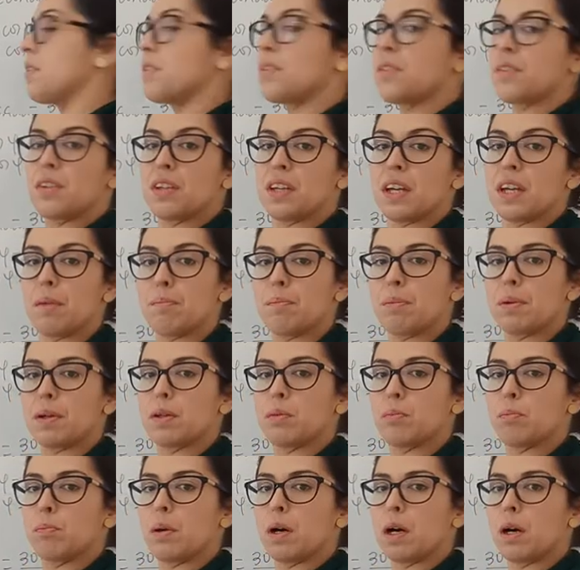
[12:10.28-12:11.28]
is the
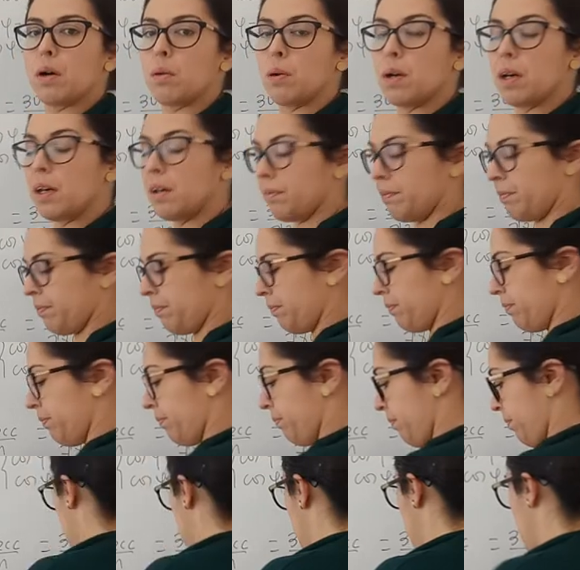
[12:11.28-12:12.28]
apparent power,
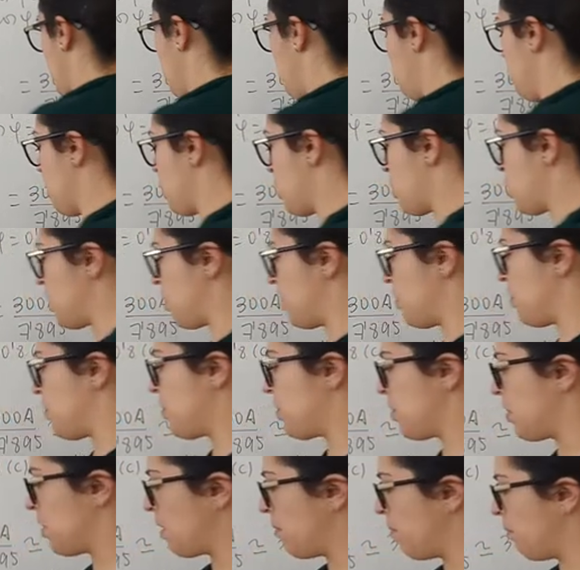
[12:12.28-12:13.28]
which
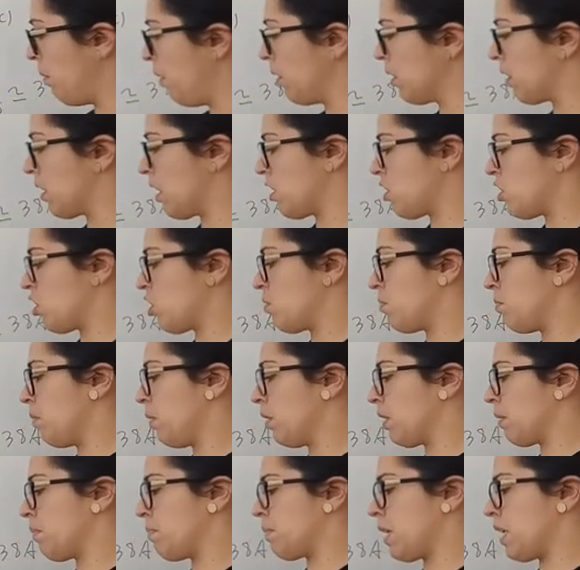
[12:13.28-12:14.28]
is the voltage
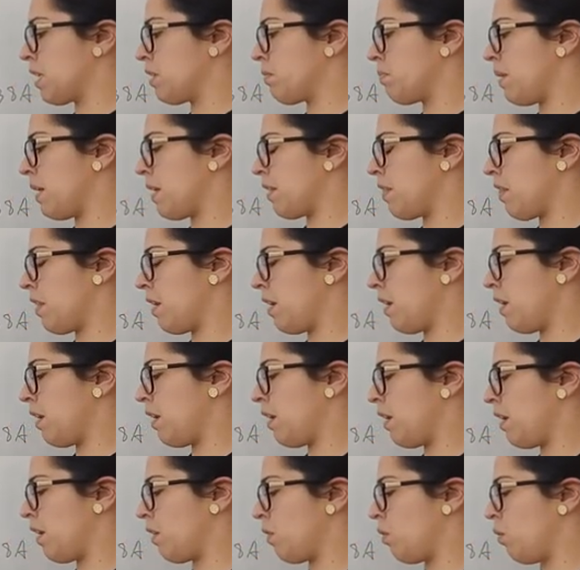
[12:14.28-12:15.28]
multiplied by
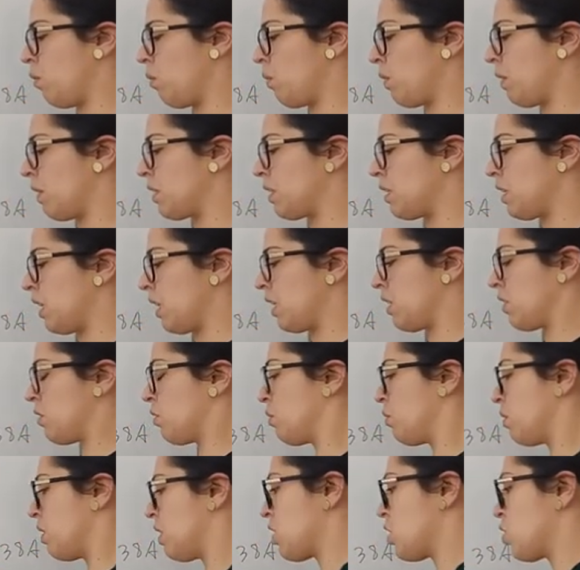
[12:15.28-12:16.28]
the current and
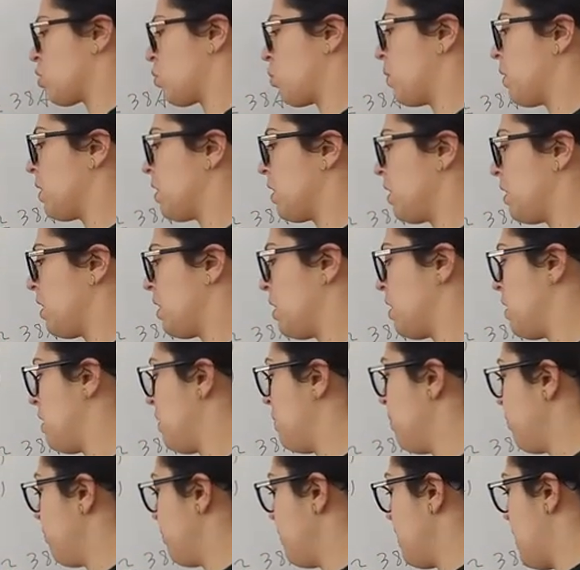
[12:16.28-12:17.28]
to the square
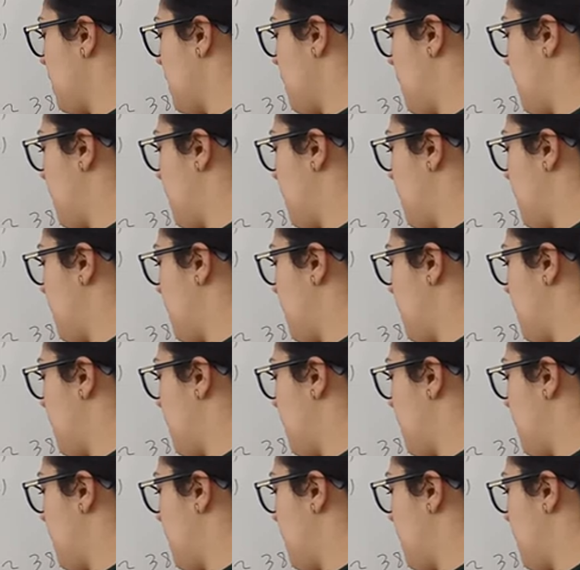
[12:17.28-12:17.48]
here,